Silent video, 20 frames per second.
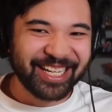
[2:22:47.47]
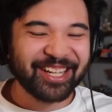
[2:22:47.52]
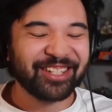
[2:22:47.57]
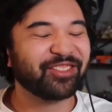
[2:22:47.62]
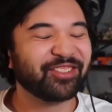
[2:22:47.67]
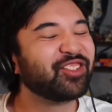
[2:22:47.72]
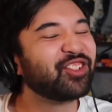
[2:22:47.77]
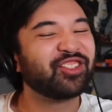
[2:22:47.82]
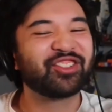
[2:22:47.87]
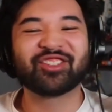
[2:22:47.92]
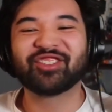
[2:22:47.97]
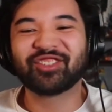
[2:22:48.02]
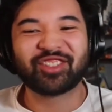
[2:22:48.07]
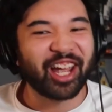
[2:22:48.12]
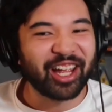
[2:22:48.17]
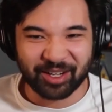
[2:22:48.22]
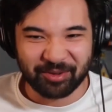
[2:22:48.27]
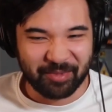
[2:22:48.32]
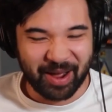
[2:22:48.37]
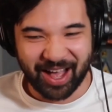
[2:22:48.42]
Just
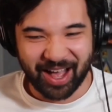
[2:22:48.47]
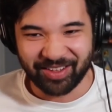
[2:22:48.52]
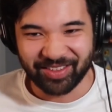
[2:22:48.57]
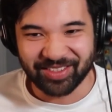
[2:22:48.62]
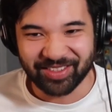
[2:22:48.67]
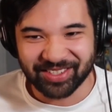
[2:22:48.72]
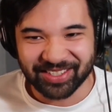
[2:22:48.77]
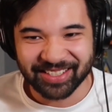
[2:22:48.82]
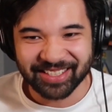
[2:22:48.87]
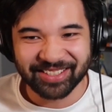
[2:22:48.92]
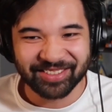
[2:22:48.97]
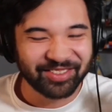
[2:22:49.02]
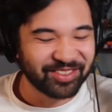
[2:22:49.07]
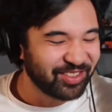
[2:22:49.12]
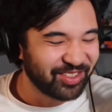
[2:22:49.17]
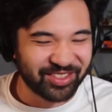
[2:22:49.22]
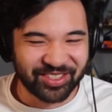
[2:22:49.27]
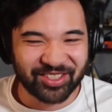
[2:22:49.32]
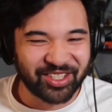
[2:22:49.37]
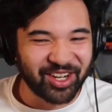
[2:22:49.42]
shut your mouths.
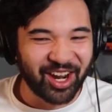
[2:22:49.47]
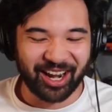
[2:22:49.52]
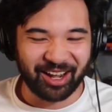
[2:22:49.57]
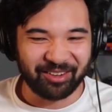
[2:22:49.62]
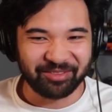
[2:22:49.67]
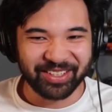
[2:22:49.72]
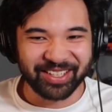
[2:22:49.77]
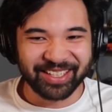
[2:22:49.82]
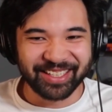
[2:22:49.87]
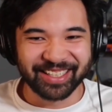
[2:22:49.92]
Shut up.